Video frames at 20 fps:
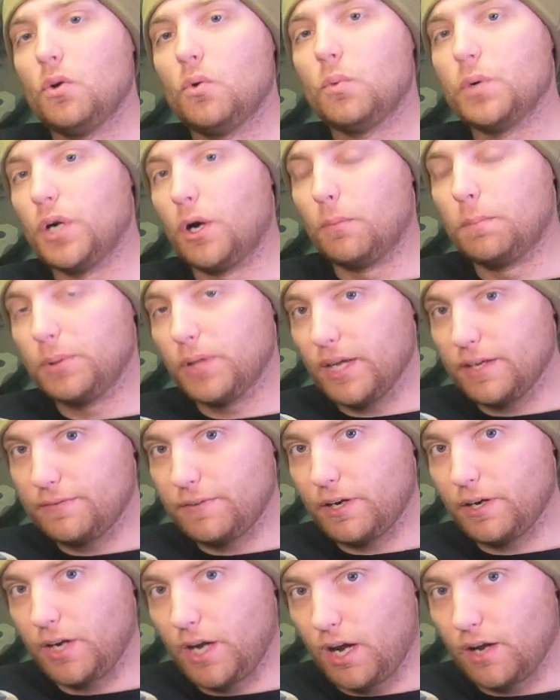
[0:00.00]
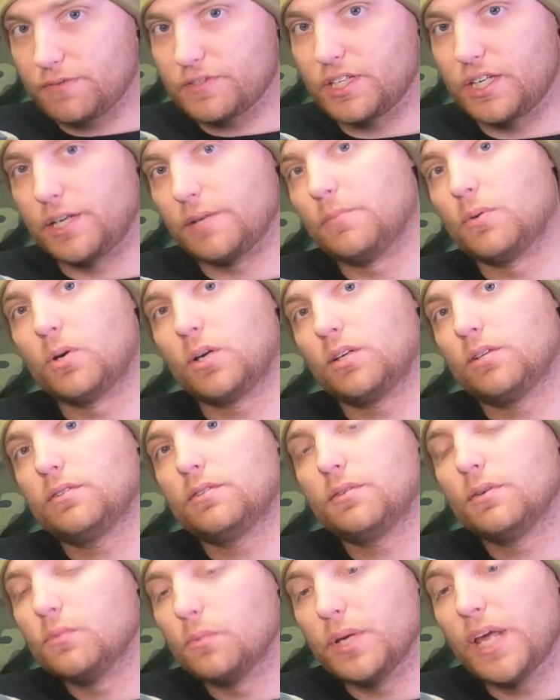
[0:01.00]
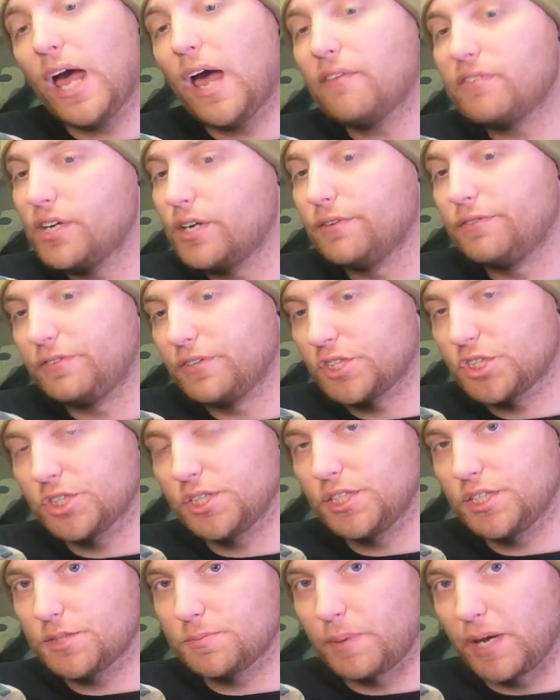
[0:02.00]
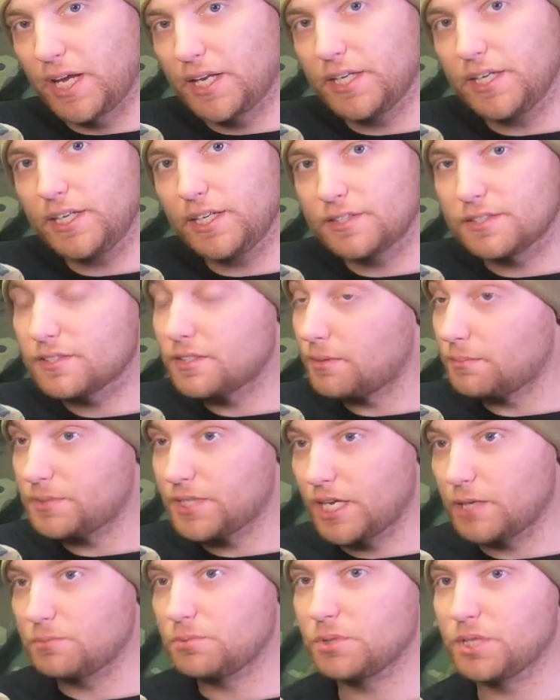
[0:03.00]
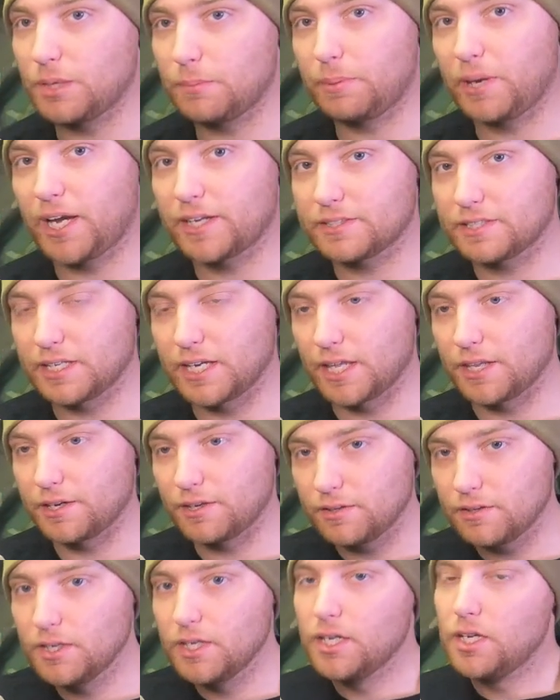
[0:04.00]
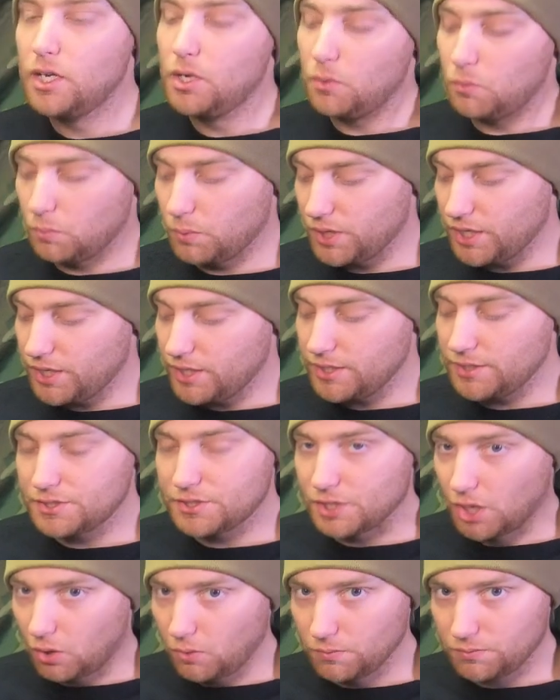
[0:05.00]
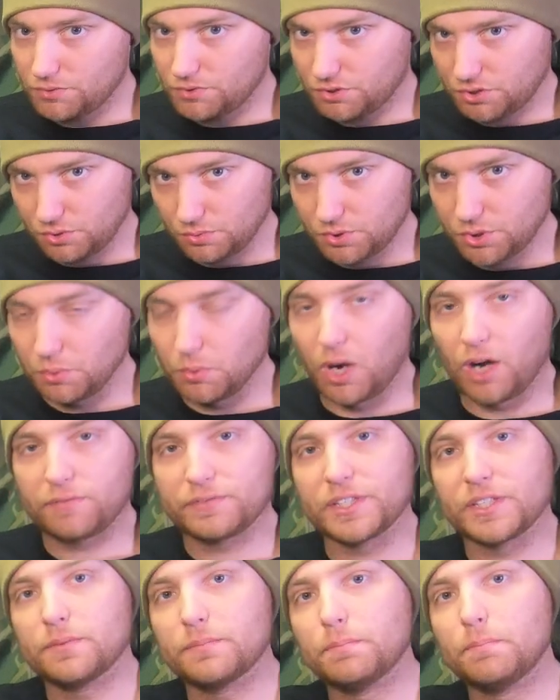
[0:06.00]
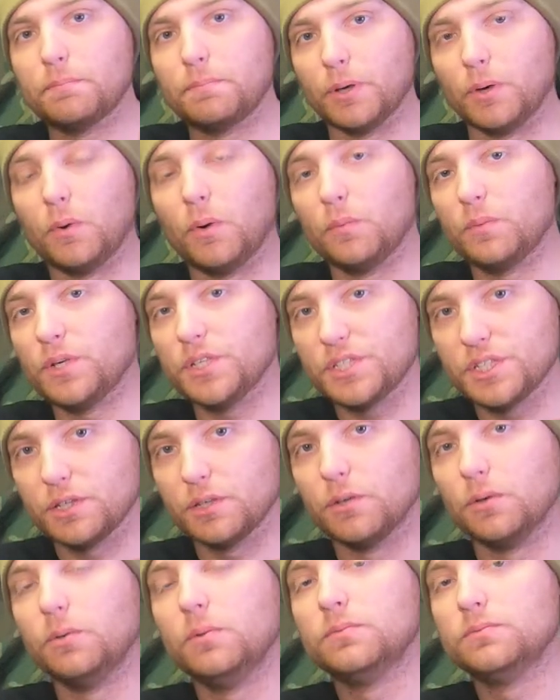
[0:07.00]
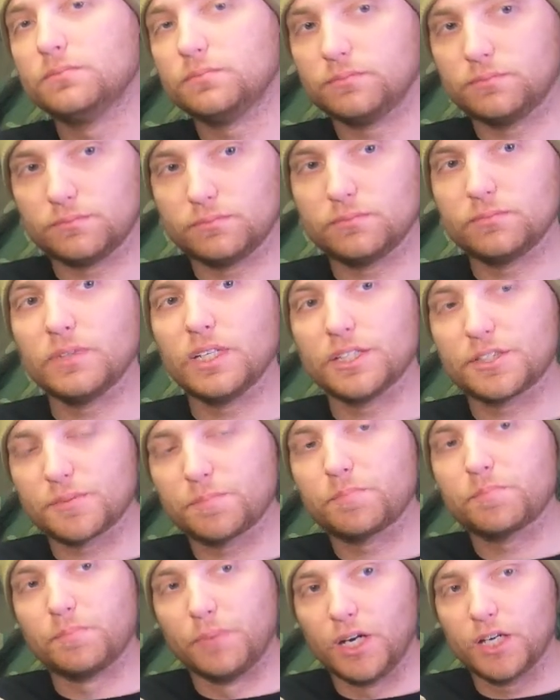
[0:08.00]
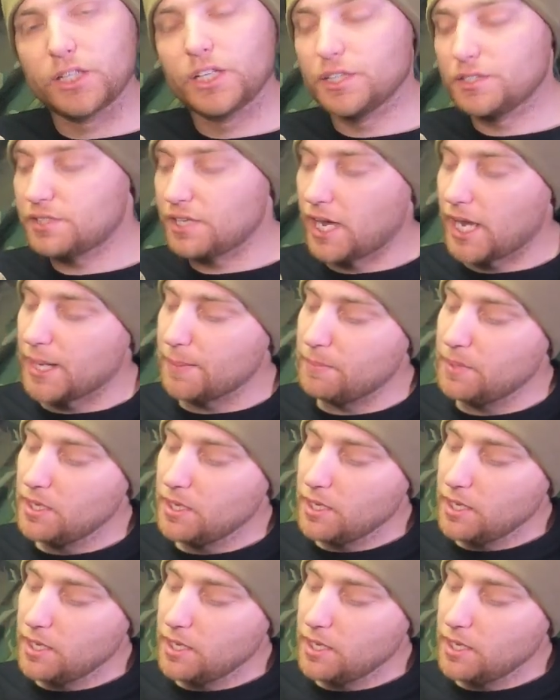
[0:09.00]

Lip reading: We don't play very often anymore. We haven't officially disbanded, and sometimes we get back together. We don't too often, but when we do, it's a good time.